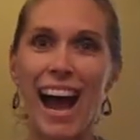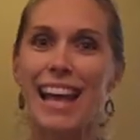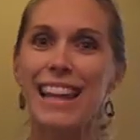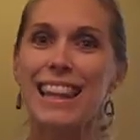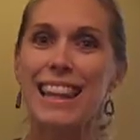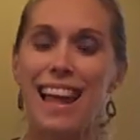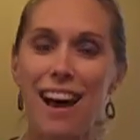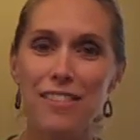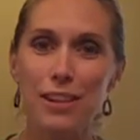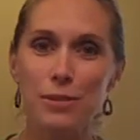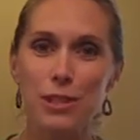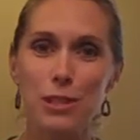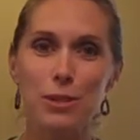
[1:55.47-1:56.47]
I love
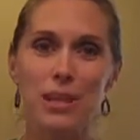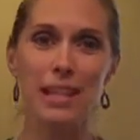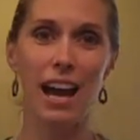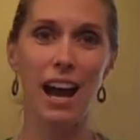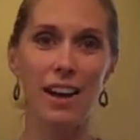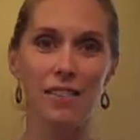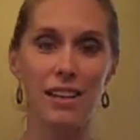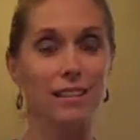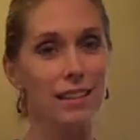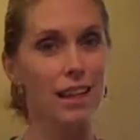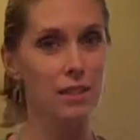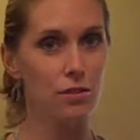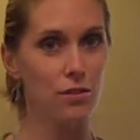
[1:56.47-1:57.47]
it when you can have a
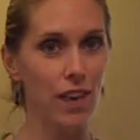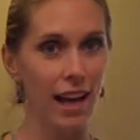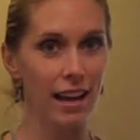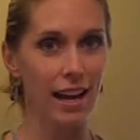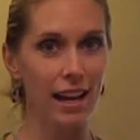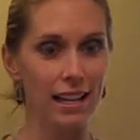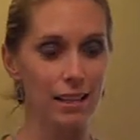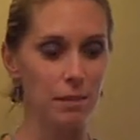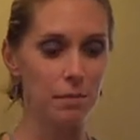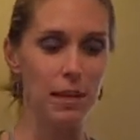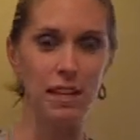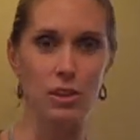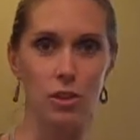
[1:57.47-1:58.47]
less fat
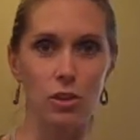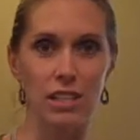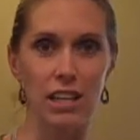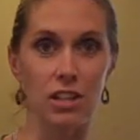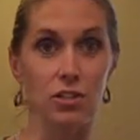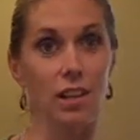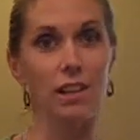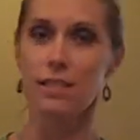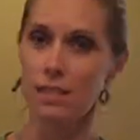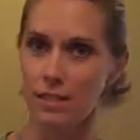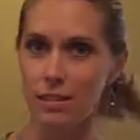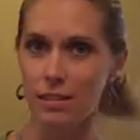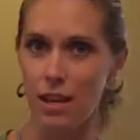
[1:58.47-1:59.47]
item in your dish and it
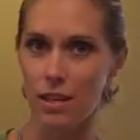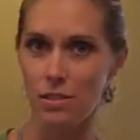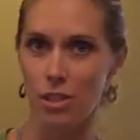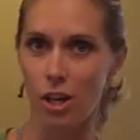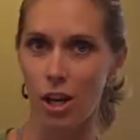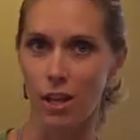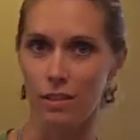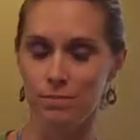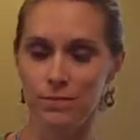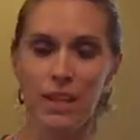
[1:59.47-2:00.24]
still tastes good.